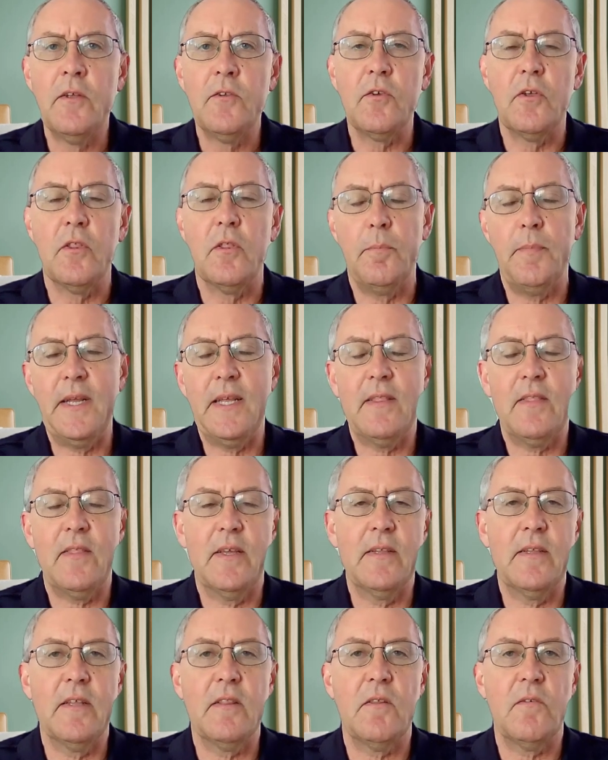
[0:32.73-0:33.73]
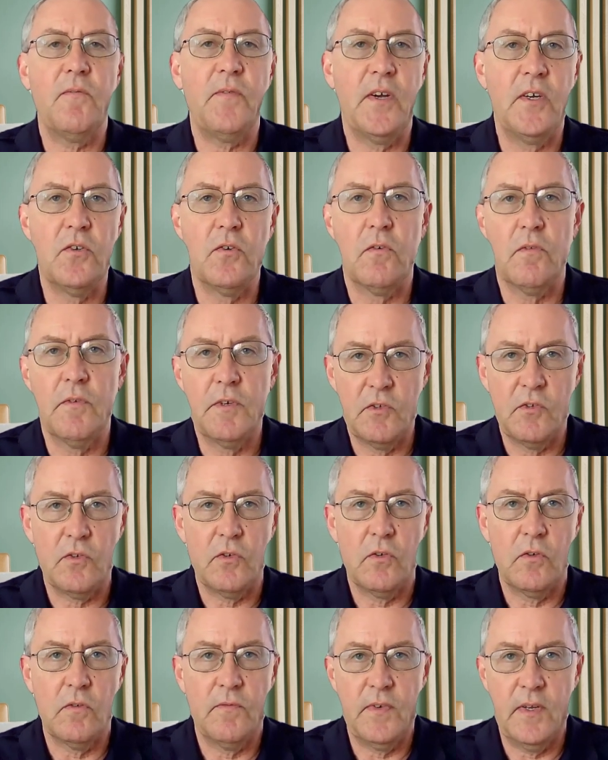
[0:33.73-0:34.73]
So the big thing that the Federal
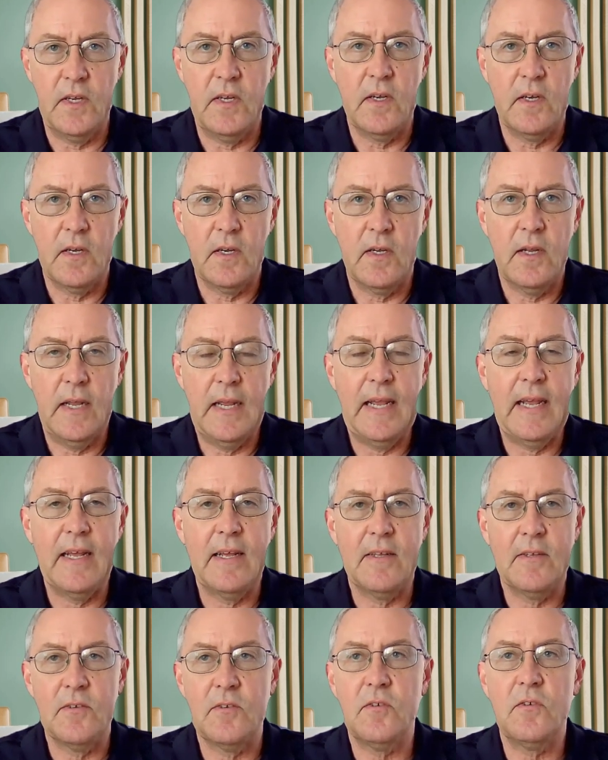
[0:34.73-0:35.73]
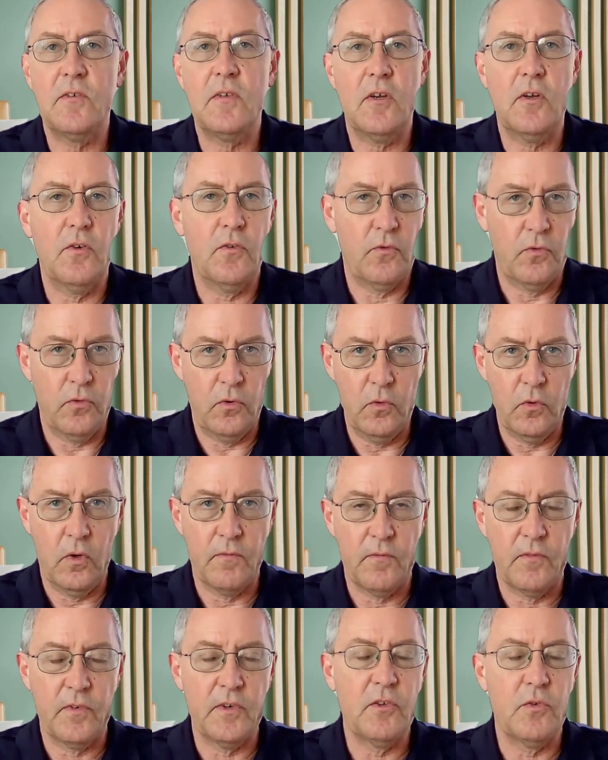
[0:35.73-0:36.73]
Reserve has control
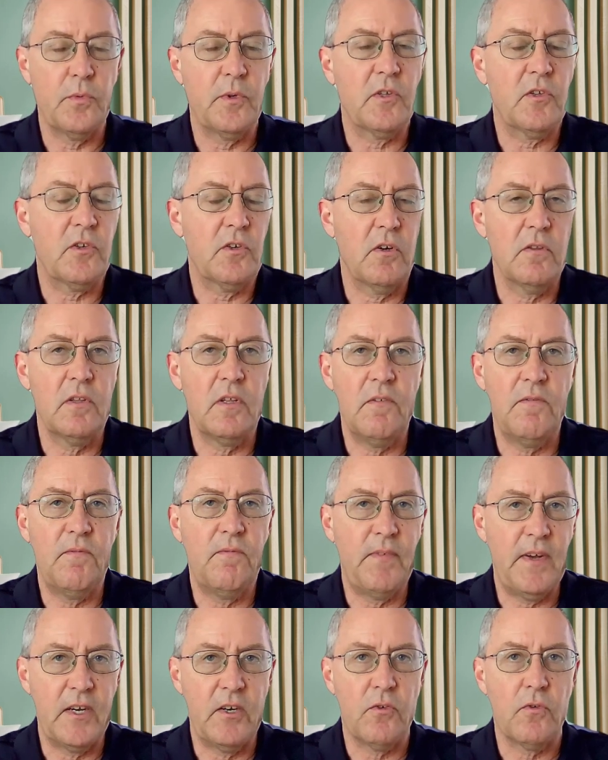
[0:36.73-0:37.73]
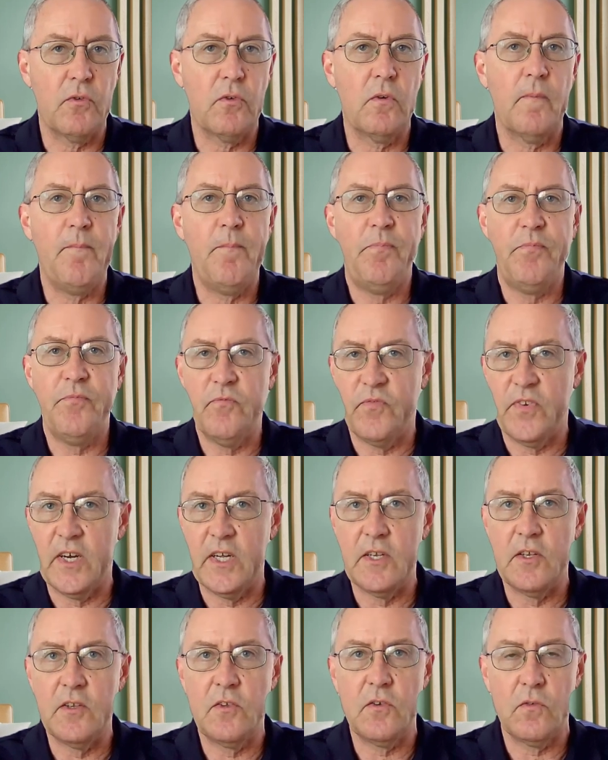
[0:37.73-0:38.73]
over is what's called the federal
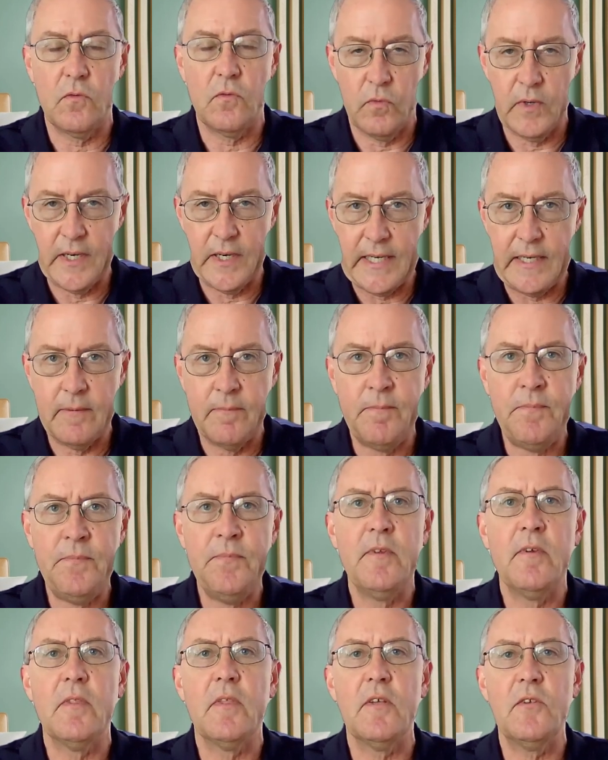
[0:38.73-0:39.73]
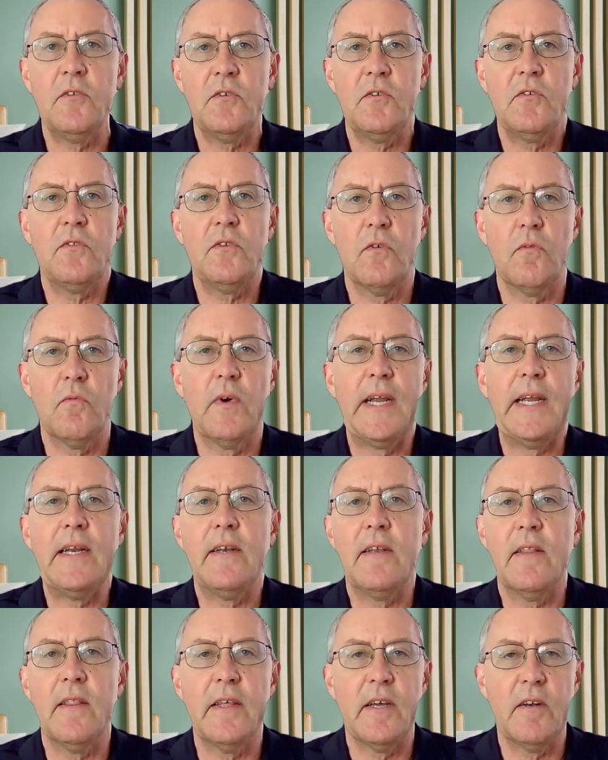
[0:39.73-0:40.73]
funds rate. This is the
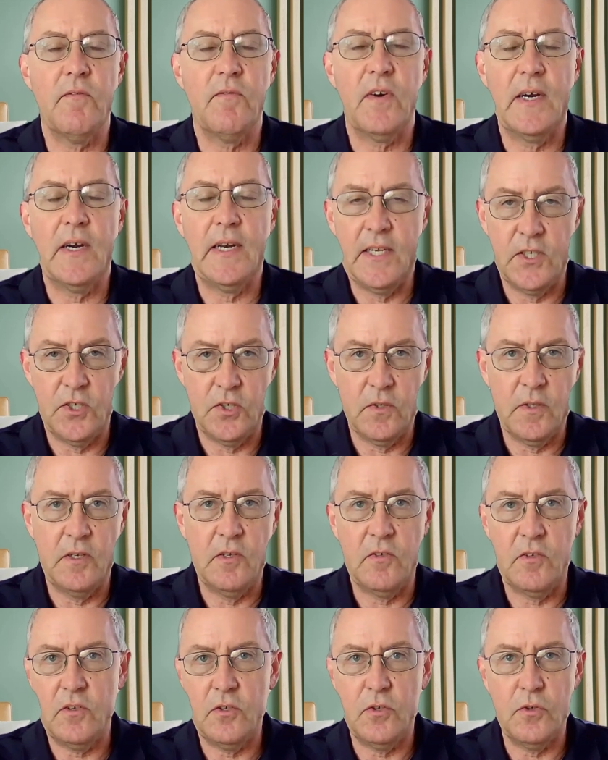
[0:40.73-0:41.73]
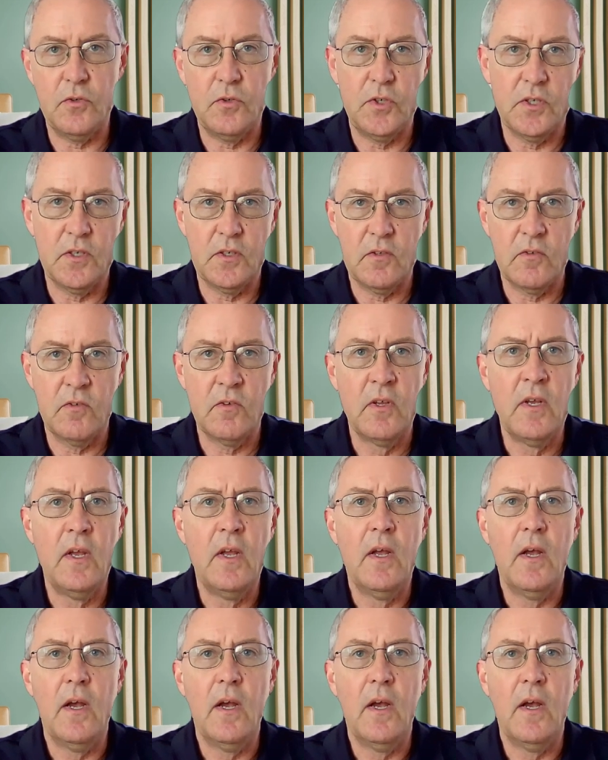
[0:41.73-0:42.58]
rate that financial institutions